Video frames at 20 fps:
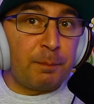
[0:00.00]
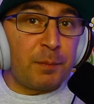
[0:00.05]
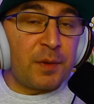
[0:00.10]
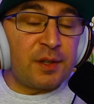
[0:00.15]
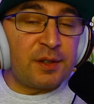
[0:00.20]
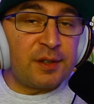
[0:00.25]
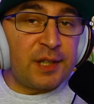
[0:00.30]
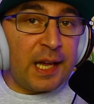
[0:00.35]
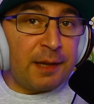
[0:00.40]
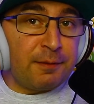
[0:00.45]

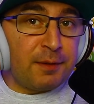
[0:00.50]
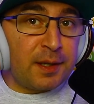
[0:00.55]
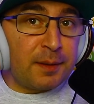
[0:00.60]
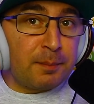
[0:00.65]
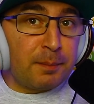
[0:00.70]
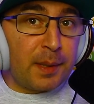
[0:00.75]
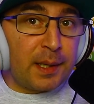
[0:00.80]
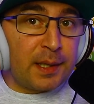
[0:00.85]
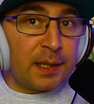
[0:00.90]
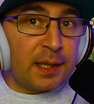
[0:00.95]

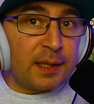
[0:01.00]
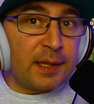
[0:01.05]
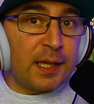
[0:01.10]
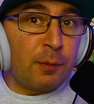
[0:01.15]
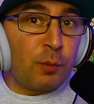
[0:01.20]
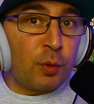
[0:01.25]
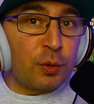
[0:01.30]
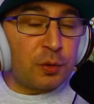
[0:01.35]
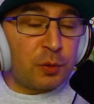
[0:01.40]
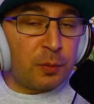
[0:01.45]
saving money, they
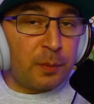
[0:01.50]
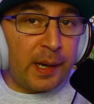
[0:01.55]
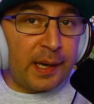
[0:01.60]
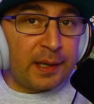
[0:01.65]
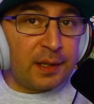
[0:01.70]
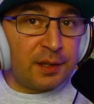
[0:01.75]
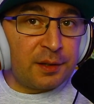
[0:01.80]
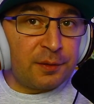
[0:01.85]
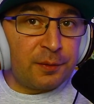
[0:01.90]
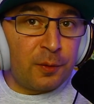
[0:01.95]
want to buy
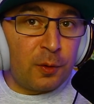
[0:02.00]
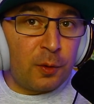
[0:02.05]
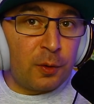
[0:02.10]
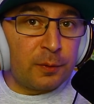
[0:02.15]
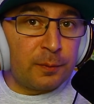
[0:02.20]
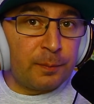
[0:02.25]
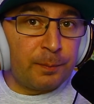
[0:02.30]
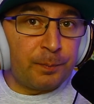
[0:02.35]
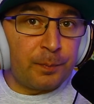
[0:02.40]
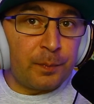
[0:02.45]
this
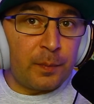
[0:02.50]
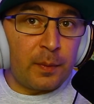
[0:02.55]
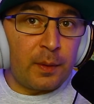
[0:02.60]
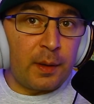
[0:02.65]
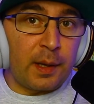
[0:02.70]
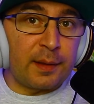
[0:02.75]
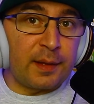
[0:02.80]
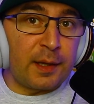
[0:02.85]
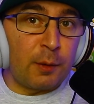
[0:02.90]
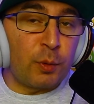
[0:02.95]
phone
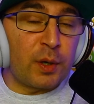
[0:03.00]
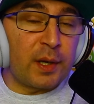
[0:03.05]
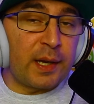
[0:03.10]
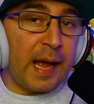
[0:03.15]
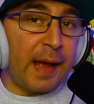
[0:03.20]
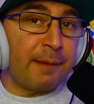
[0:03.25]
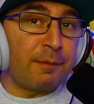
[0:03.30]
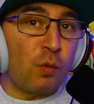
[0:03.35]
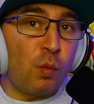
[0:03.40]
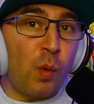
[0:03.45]
and they want to
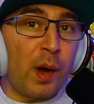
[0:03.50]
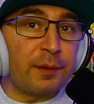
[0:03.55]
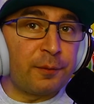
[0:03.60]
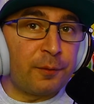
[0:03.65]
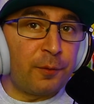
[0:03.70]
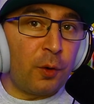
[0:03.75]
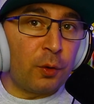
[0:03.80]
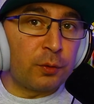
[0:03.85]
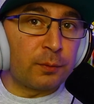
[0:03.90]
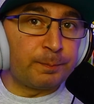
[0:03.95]
have one
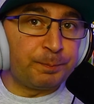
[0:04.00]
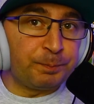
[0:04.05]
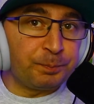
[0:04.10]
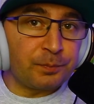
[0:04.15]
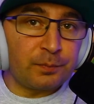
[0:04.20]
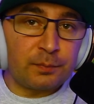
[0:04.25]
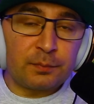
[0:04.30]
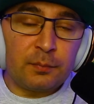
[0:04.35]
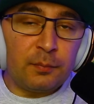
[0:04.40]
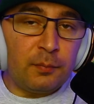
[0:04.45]
phone.
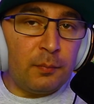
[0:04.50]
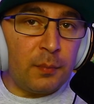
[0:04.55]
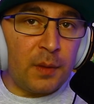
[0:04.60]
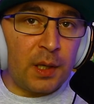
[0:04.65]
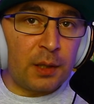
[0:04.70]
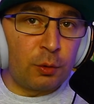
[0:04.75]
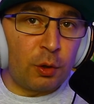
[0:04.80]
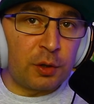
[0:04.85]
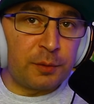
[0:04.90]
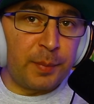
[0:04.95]

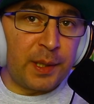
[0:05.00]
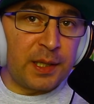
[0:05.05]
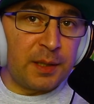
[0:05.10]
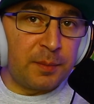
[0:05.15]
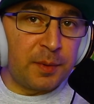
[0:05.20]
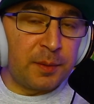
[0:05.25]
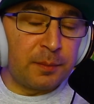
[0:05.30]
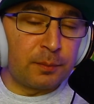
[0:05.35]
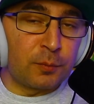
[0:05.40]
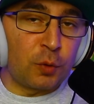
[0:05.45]
Not
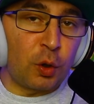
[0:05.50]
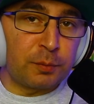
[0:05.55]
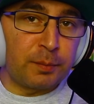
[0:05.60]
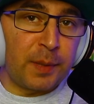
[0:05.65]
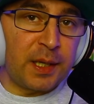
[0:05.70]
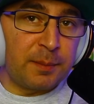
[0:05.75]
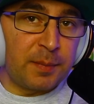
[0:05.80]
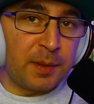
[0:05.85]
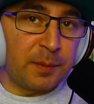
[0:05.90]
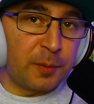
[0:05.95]

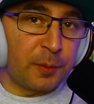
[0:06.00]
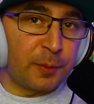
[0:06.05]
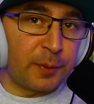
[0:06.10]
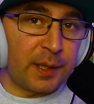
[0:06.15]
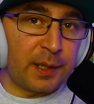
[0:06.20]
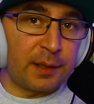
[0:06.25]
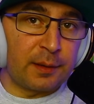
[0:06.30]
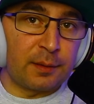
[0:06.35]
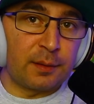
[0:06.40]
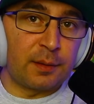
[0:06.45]
many people
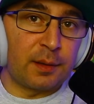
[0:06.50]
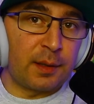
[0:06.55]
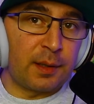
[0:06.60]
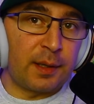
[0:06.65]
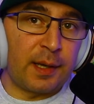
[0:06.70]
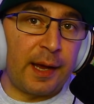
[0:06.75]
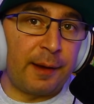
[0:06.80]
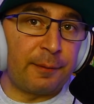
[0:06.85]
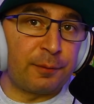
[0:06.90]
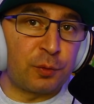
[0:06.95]
can
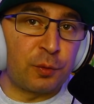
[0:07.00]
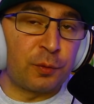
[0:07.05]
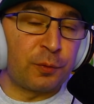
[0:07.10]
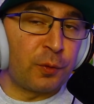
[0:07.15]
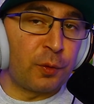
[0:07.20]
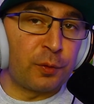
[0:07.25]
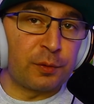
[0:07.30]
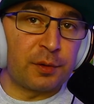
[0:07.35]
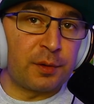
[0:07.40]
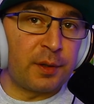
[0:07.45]
have 2
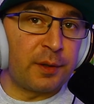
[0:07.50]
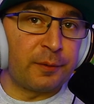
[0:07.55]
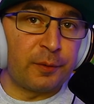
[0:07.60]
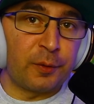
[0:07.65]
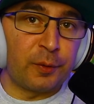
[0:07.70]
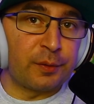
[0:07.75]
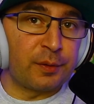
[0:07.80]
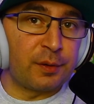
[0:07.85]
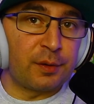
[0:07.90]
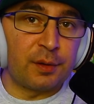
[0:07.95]
phones, 3
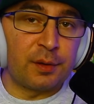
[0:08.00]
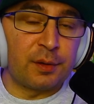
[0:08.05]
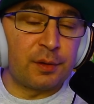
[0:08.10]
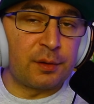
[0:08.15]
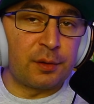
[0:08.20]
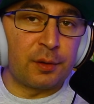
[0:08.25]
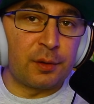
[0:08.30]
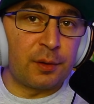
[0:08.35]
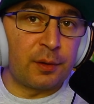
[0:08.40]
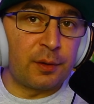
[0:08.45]
phones.
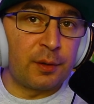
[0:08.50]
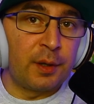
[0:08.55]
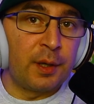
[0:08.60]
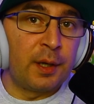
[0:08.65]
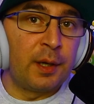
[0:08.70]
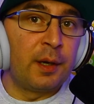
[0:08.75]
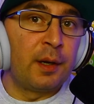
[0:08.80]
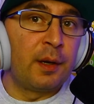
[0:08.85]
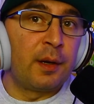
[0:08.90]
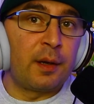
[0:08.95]
So
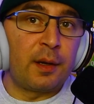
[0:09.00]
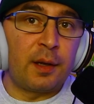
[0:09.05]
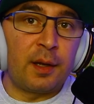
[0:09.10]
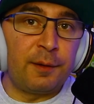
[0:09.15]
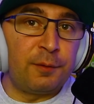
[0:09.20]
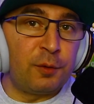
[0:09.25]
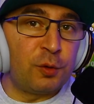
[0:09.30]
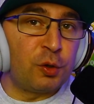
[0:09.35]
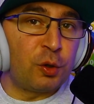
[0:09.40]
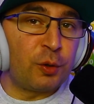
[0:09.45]

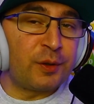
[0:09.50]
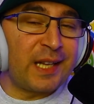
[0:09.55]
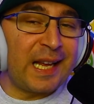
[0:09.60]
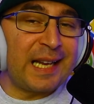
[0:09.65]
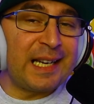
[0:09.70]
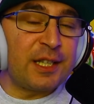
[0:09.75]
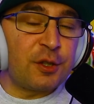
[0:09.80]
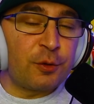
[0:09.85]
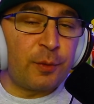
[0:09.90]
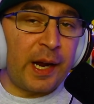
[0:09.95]
if it's your
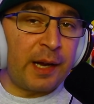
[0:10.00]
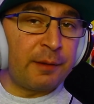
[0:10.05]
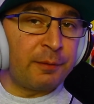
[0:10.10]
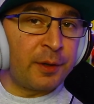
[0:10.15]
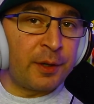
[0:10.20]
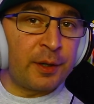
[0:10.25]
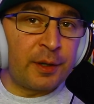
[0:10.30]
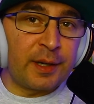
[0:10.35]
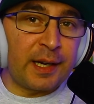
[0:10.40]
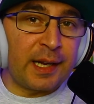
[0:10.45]
daily
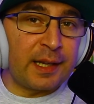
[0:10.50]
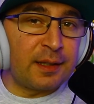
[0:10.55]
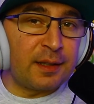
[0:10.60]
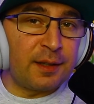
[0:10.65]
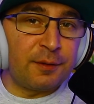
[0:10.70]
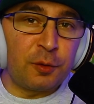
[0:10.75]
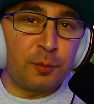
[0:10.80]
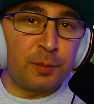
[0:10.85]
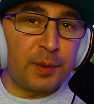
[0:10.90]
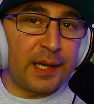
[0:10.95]
driver and
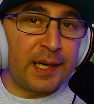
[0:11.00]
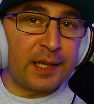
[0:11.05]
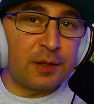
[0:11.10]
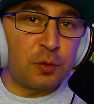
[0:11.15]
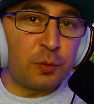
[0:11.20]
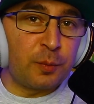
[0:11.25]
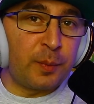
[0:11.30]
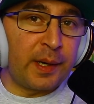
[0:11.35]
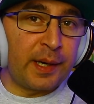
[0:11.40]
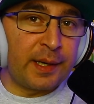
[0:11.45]
if you're planning
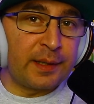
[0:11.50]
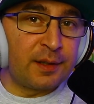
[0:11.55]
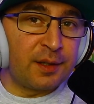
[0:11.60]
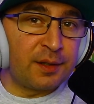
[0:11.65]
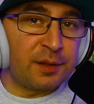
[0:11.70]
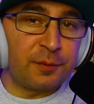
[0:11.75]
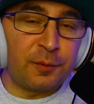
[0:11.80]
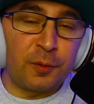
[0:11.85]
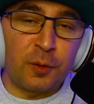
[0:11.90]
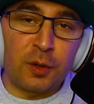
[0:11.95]
to buy
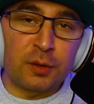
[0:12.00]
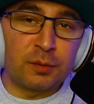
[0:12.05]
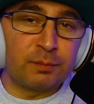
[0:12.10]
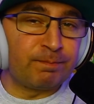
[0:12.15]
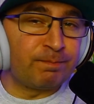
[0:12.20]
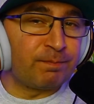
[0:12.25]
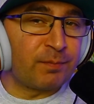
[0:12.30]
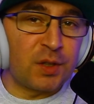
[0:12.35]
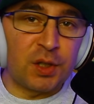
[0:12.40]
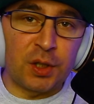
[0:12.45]
this
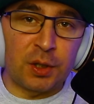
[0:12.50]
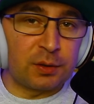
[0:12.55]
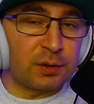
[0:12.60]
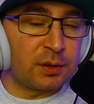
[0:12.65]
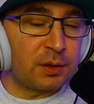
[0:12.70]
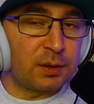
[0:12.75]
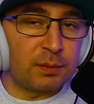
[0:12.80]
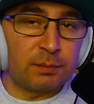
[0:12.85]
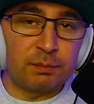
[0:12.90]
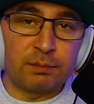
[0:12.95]
phone, don't.